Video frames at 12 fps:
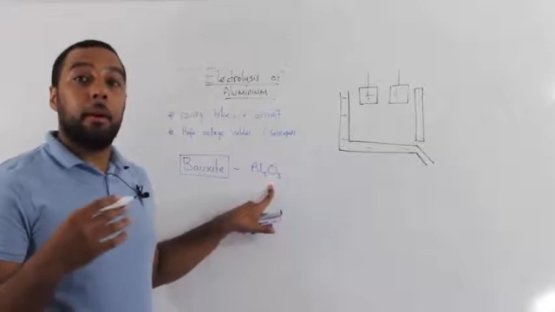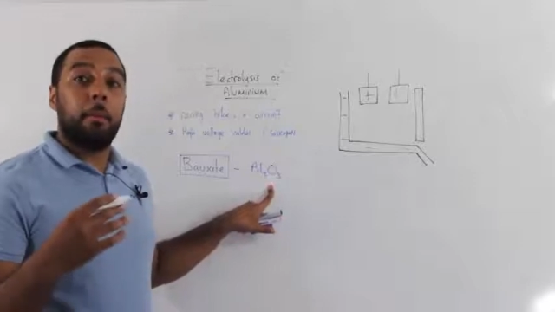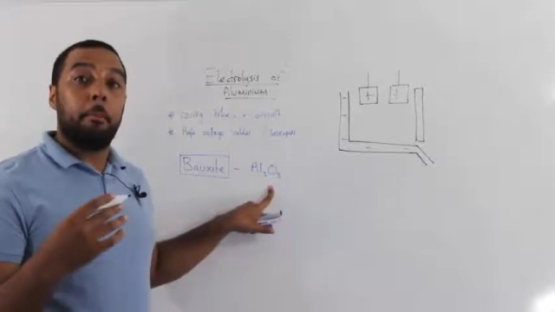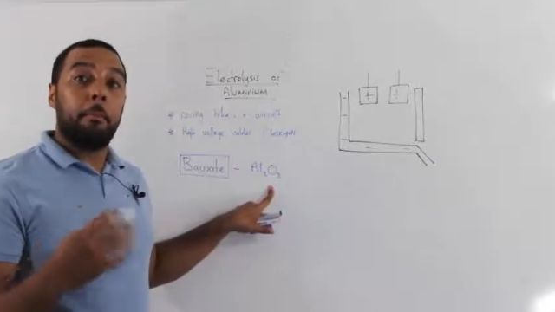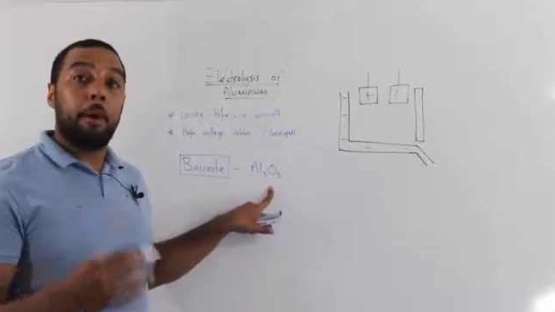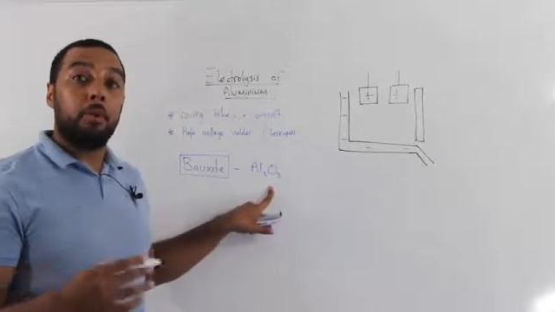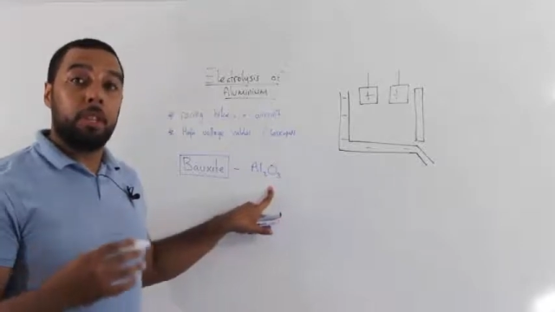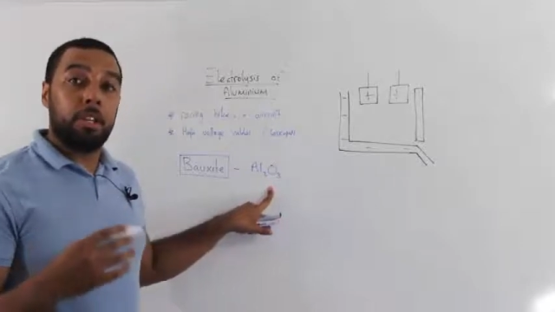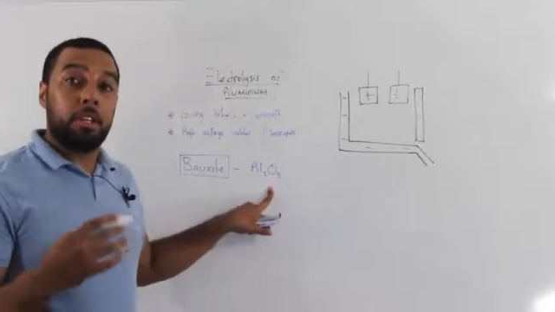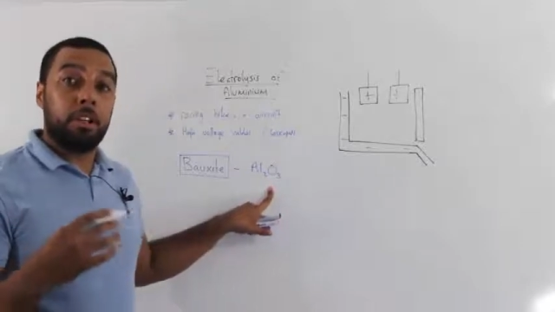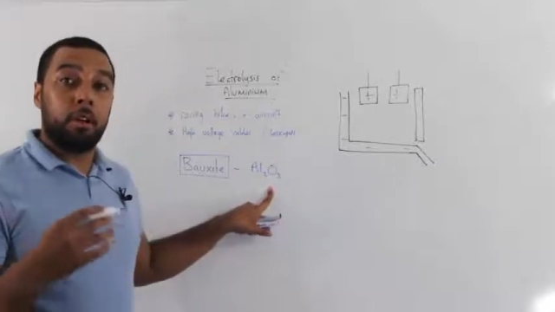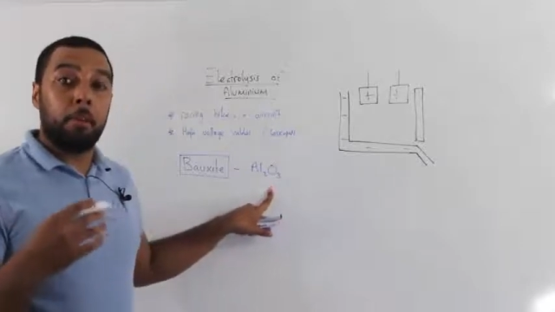
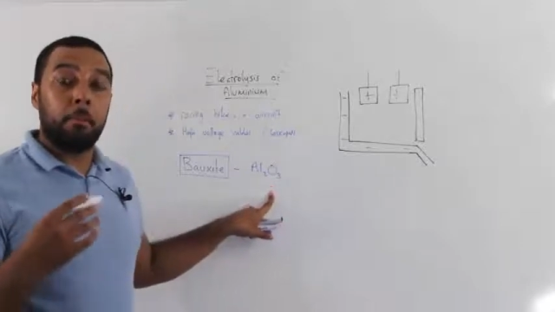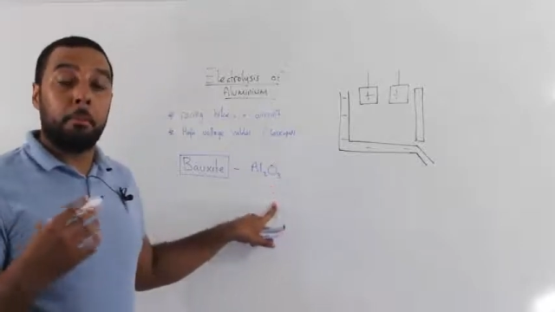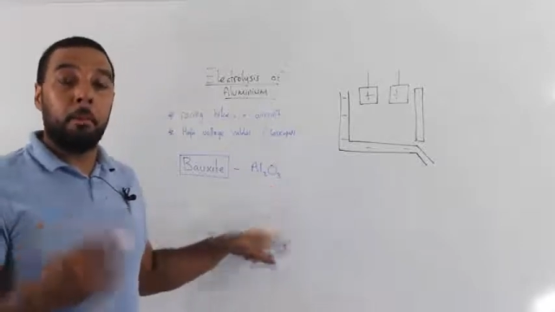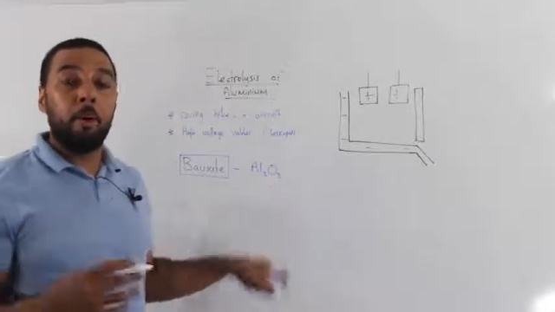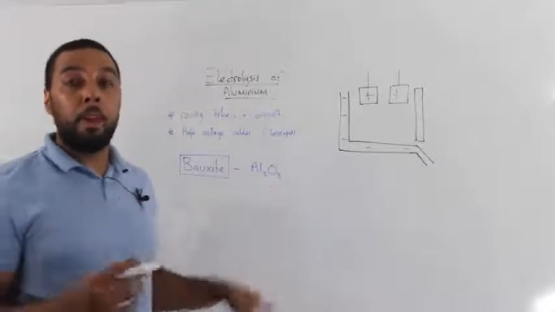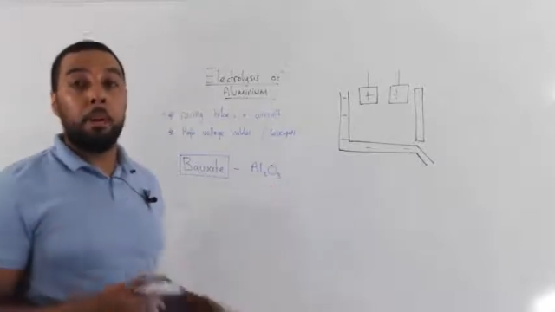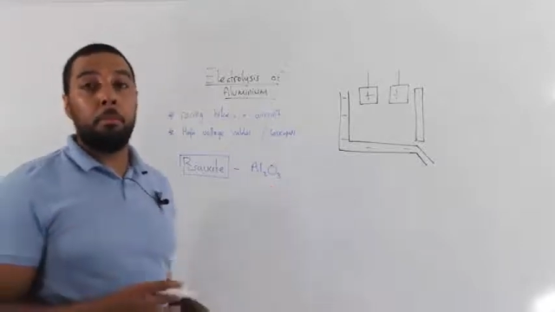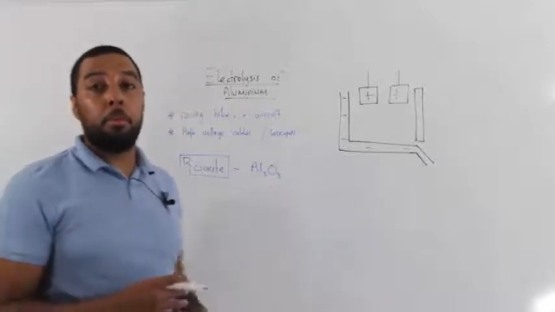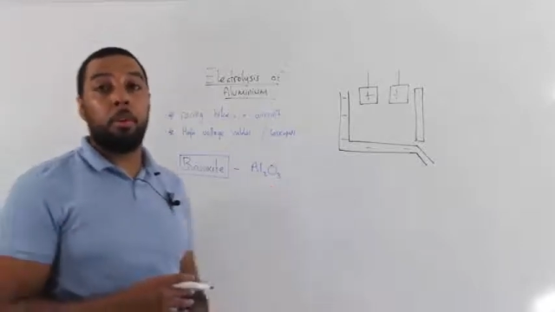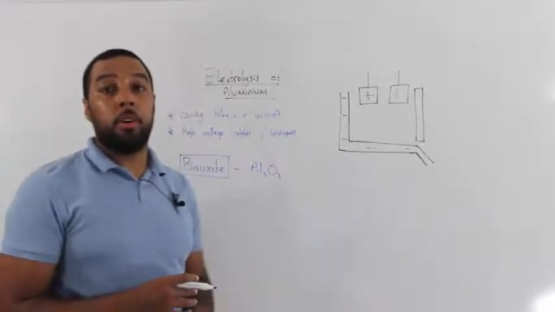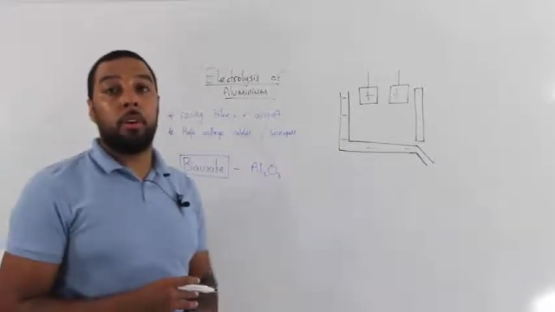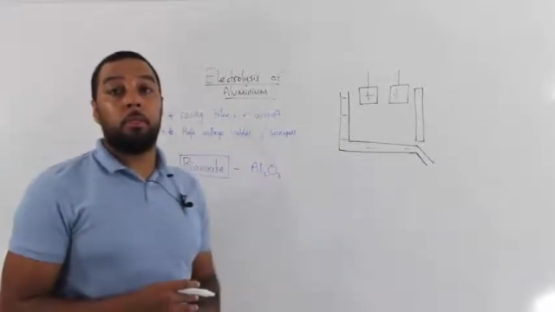melting and boiling
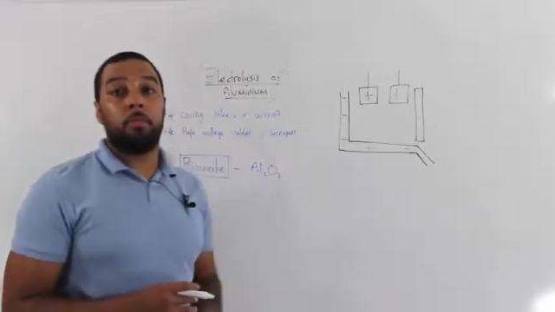point.